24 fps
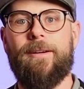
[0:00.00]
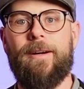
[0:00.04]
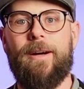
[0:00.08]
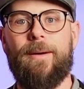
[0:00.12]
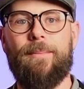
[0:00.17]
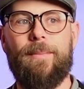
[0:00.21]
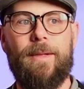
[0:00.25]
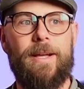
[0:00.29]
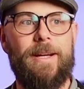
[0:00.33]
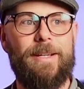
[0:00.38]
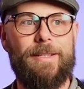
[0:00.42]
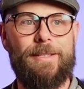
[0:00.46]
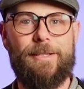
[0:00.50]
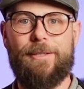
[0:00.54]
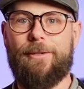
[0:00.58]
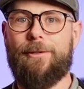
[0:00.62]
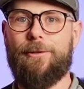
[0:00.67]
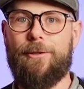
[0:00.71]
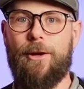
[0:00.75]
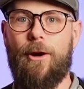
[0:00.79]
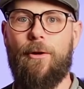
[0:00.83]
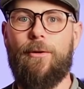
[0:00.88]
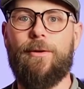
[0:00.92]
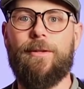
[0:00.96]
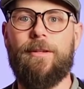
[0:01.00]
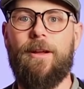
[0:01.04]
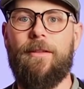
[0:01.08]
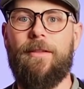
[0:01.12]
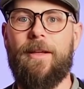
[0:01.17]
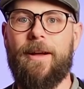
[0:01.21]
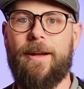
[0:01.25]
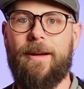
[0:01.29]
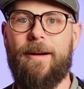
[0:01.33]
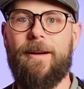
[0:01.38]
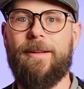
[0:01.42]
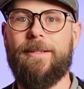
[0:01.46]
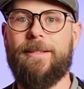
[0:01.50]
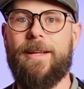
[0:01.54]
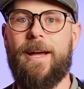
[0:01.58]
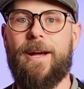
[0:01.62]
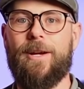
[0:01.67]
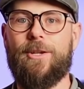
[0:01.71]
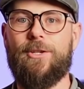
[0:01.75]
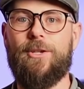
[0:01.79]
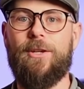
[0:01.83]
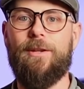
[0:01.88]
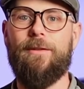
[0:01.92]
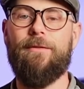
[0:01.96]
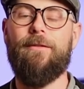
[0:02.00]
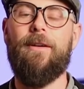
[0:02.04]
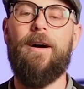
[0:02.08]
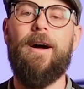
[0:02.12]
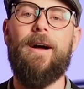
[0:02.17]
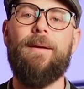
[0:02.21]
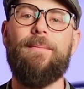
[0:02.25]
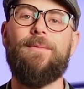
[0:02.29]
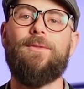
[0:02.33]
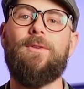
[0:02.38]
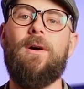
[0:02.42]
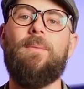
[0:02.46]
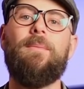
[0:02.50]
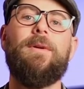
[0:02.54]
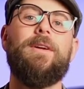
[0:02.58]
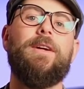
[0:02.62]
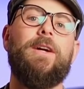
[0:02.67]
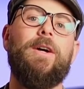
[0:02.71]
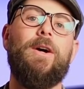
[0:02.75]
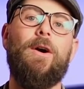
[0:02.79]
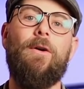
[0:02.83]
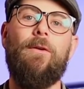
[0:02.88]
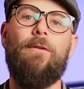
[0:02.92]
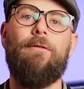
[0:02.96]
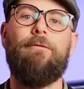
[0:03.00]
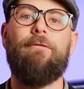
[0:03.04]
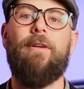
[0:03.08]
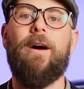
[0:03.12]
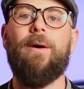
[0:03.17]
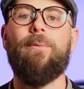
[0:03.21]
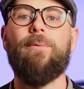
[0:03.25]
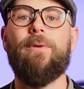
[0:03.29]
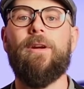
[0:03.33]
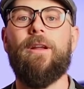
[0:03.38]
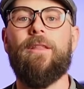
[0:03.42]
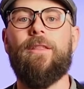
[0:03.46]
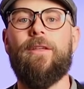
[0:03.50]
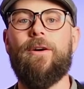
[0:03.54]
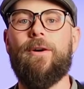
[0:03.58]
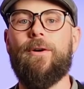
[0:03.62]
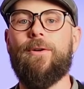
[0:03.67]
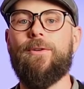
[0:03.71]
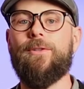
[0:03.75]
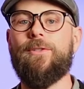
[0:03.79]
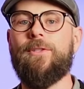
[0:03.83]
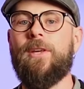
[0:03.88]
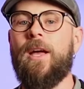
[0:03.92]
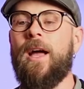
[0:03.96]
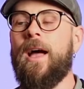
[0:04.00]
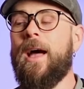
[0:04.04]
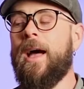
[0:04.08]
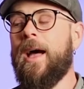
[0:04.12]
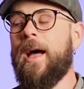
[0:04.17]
I'm like stoked on the contact sheet vibe. So I'm gonna go find one of those